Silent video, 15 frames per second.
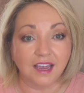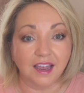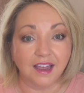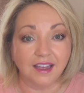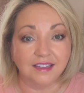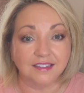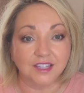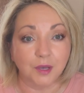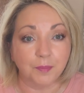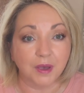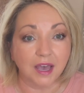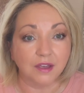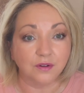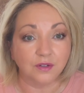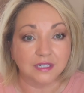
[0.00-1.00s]
and the
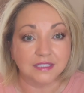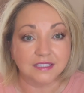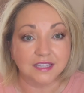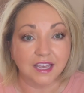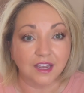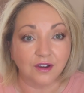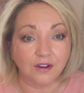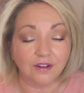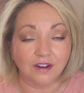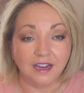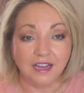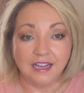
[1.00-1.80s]
pattern is there.